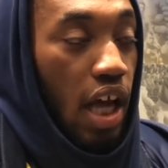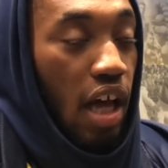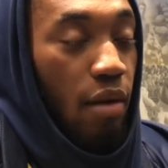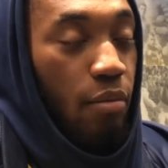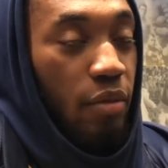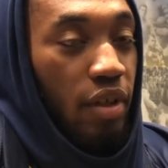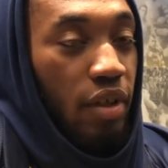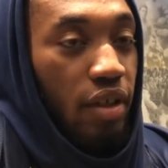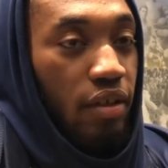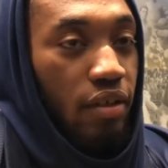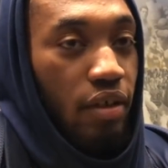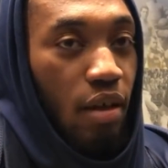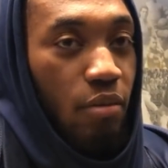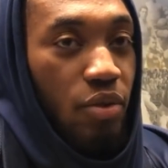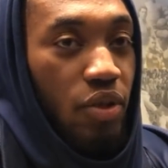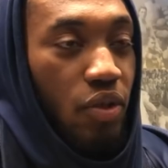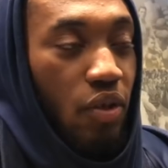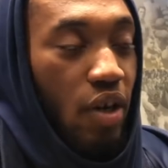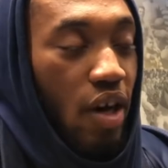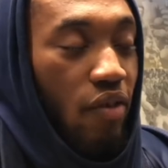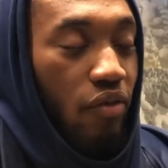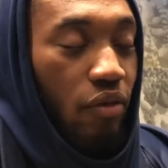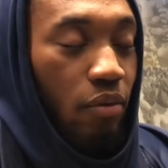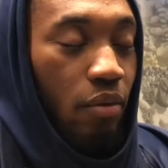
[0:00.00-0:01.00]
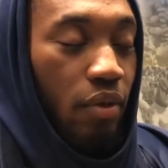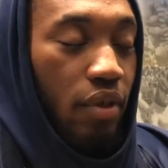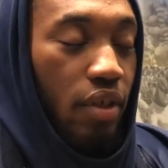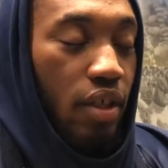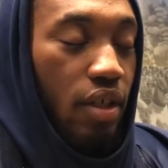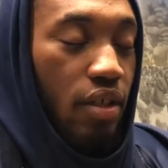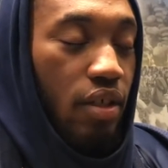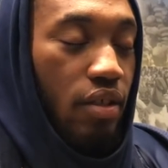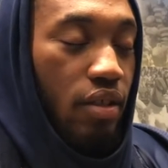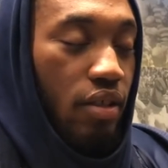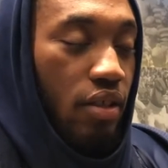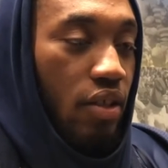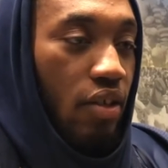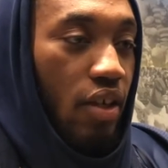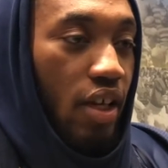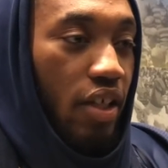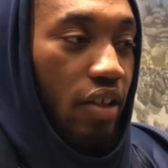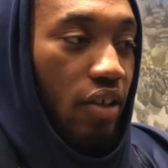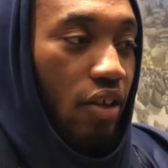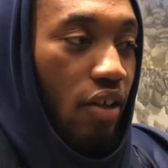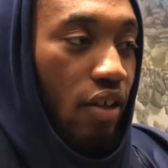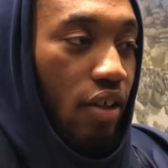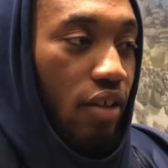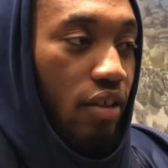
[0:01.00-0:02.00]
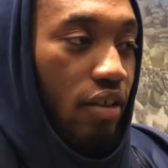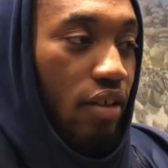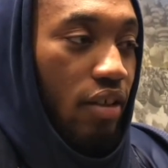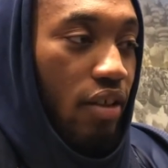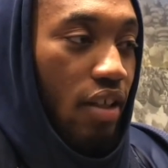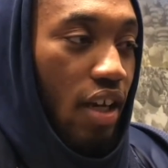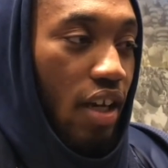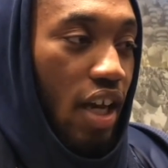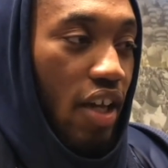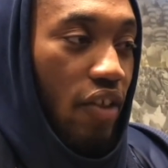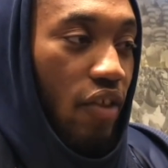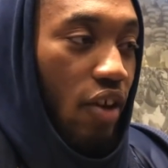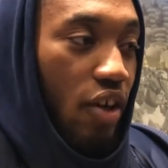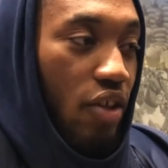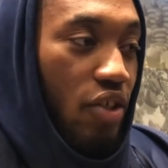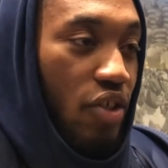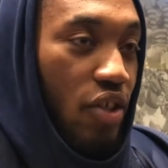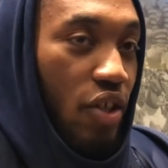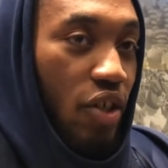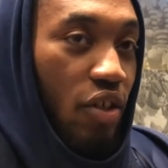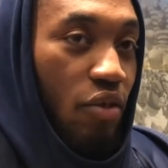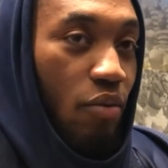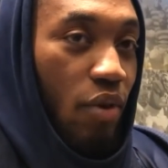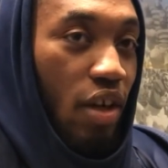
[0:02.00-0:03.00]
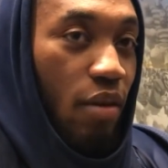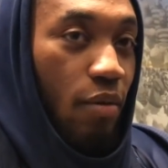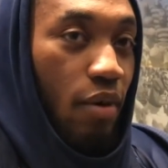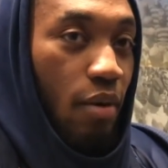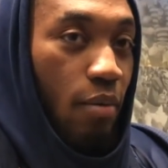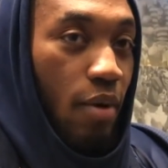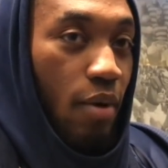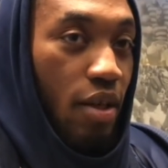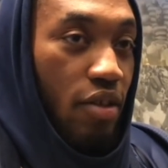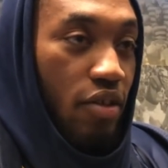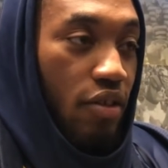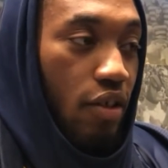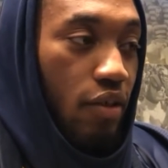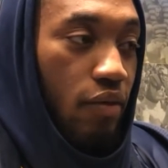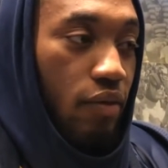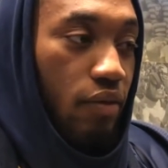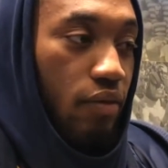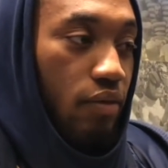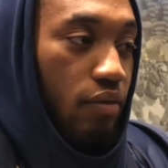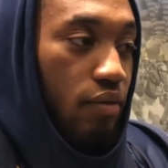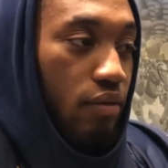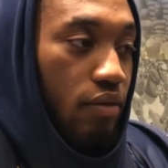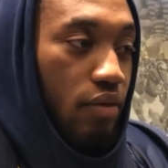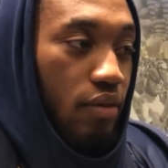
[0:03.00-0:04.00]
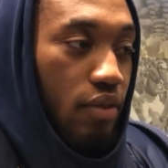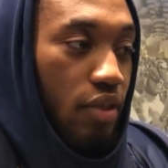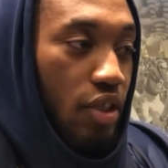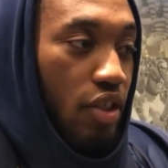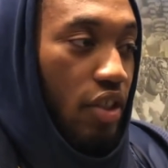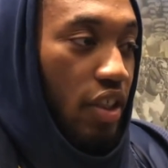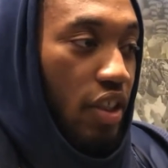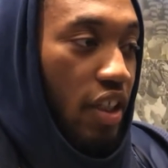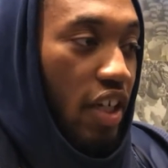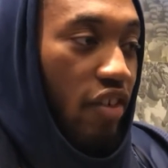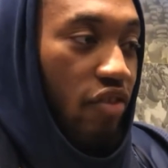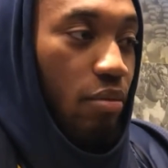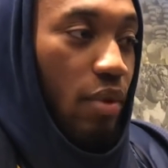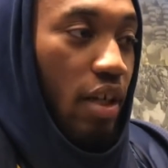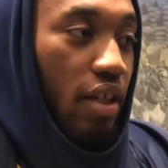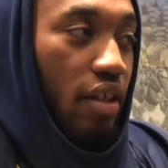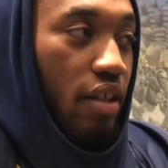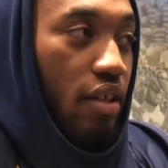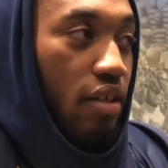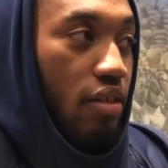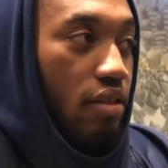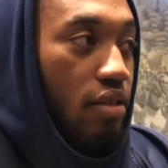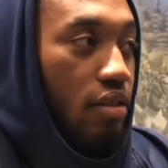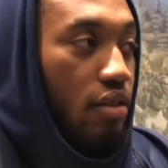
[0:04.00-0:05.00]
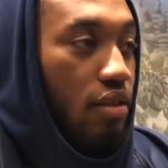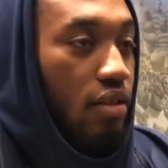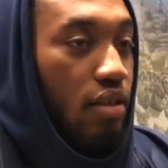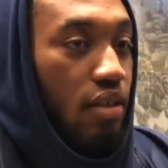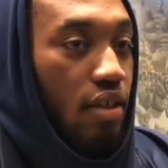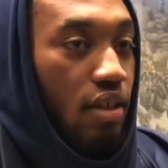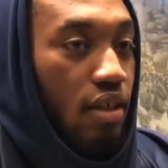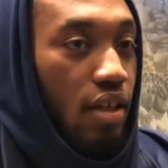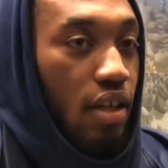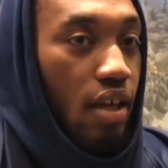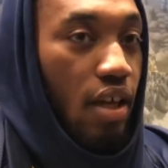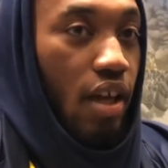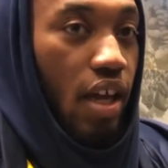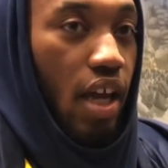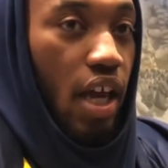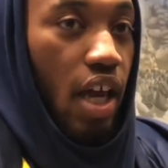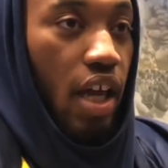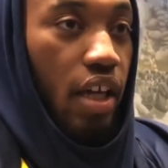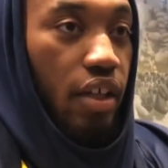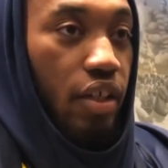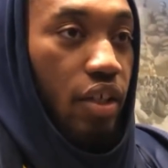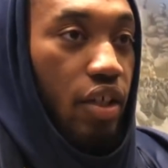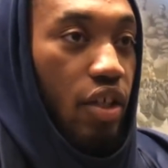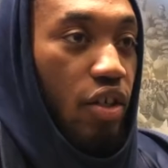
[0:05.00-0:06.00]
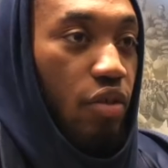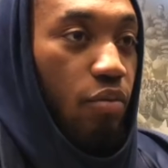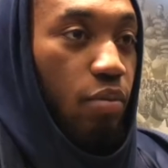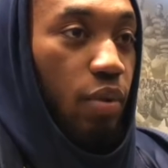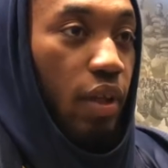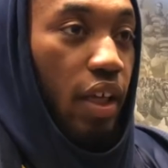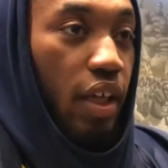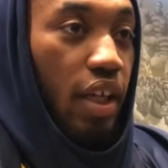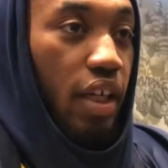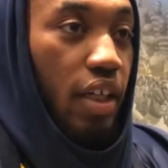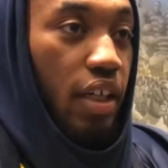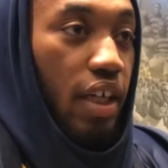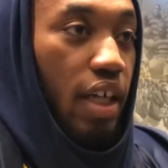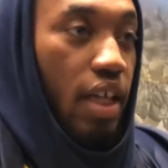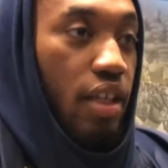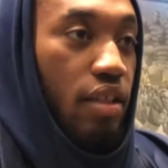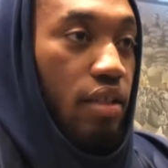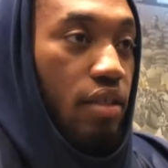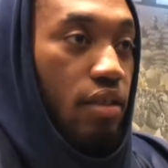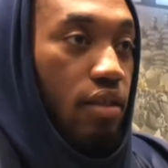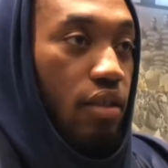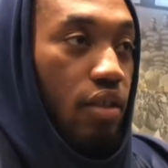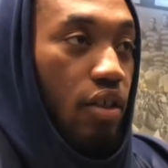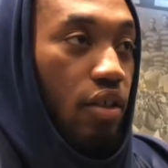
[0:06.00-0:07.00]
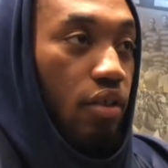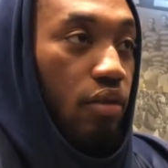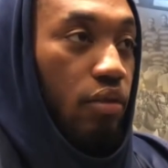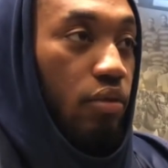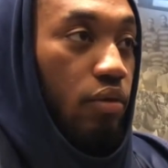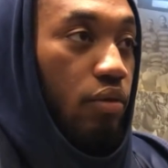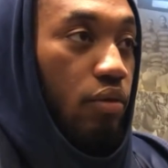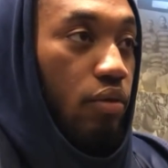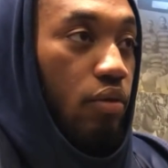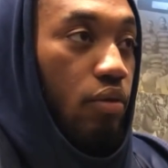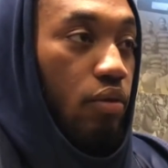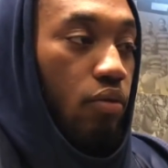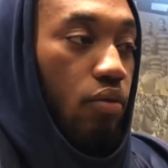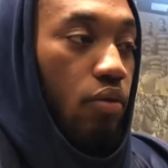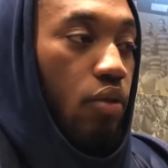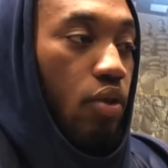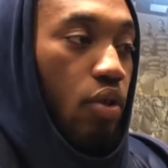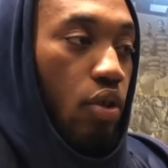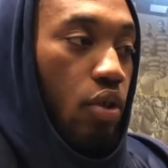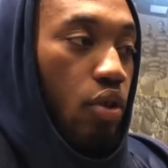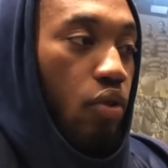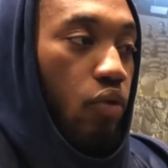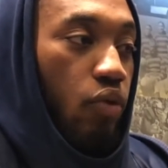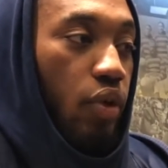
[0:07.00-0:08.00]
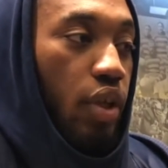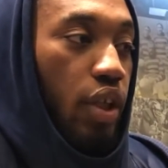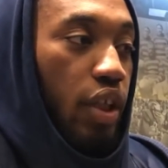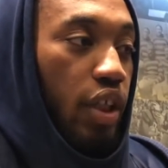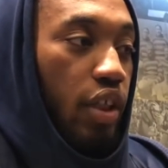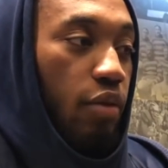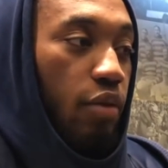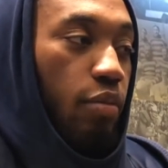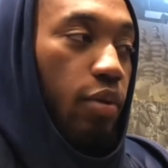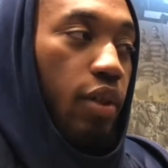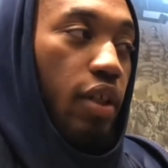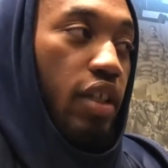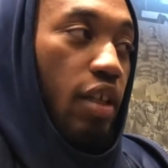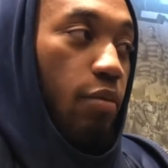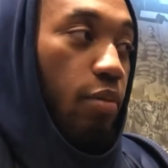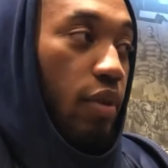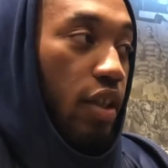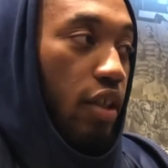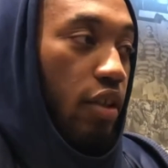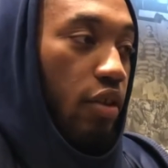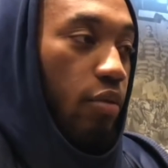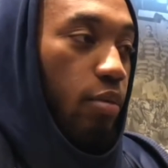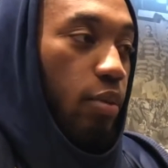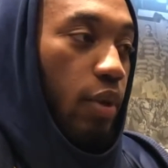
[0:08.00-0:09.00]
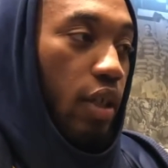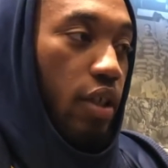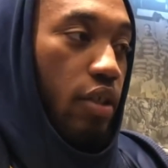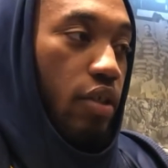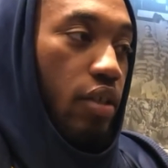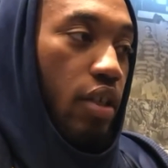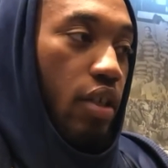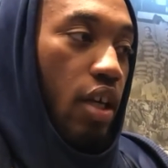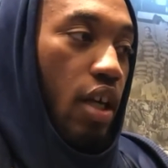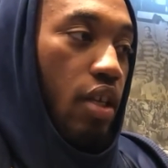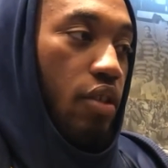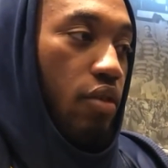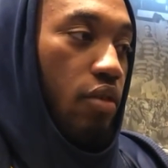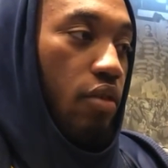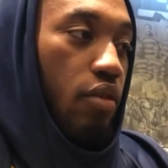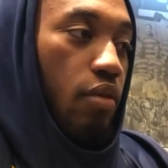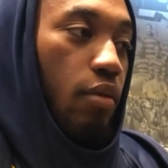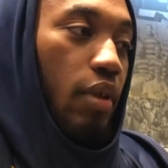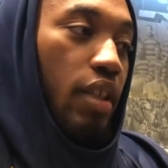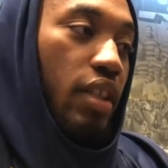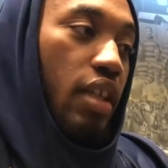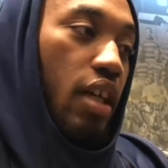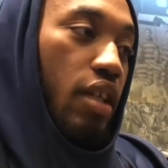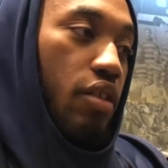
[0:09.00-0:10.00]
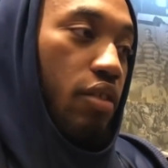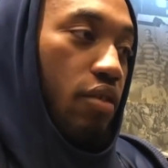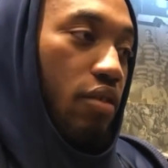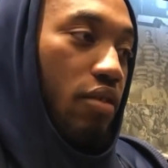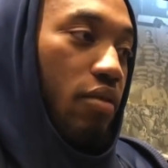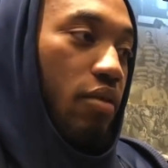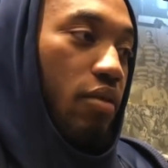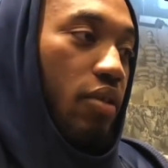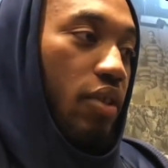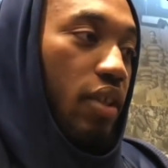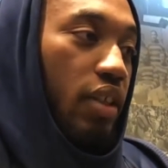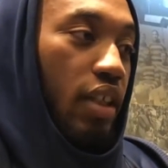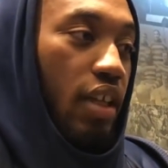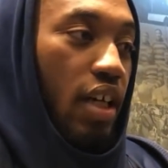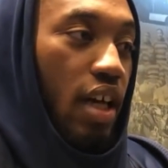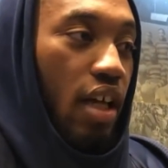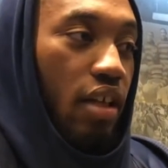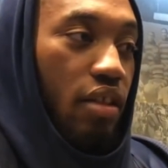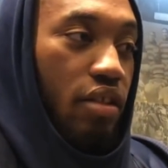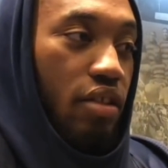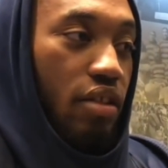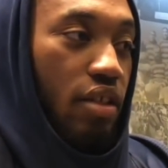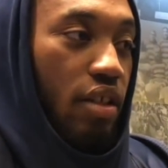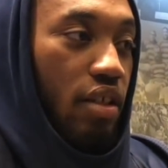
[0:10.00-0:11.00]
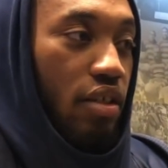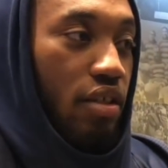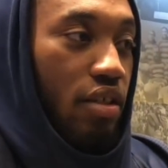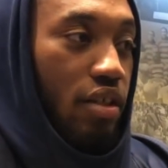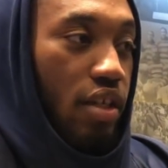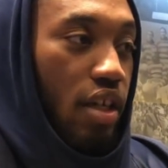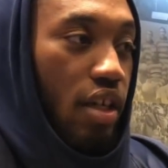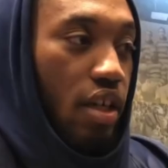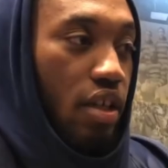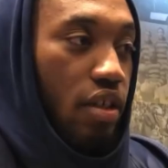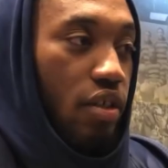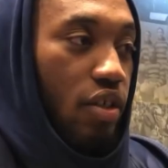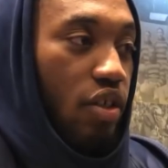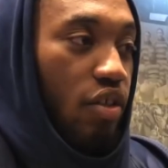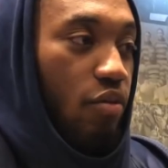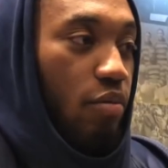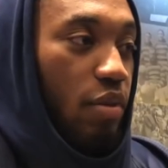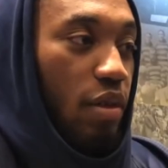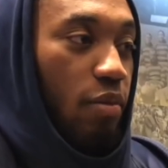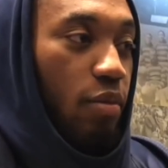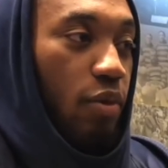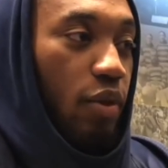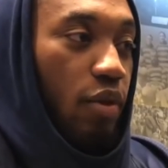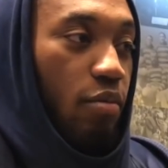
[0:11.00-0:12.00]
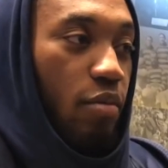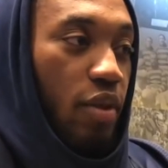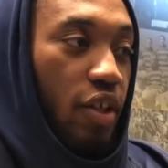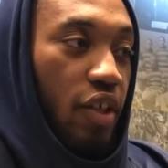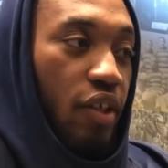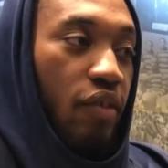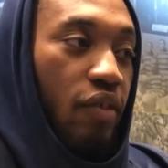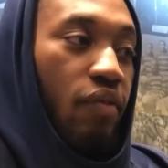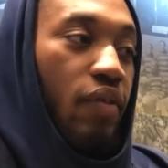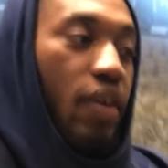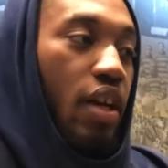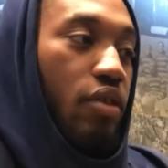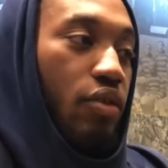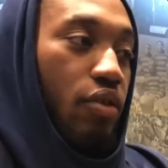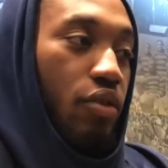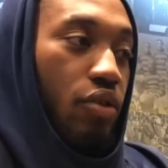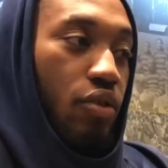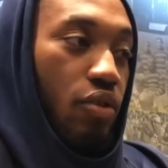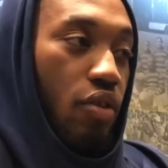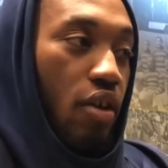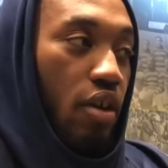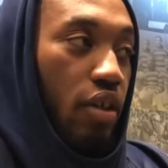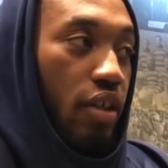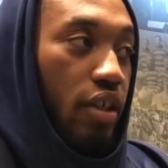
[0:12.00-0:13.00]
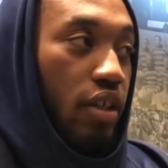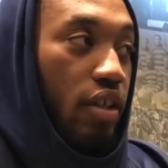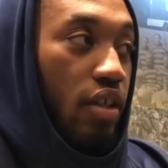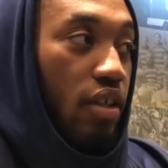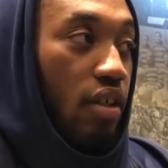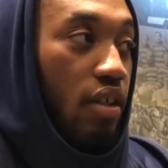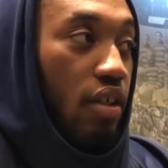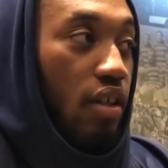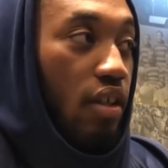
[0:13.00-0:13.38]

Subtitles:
I mean, I'm sure everyone does. I thought a certain way about myself, just like everybody else. And, playing against, really good players. I played good players in high school. That's high school. When you get to college, things change. People are bigger, faster, stronger.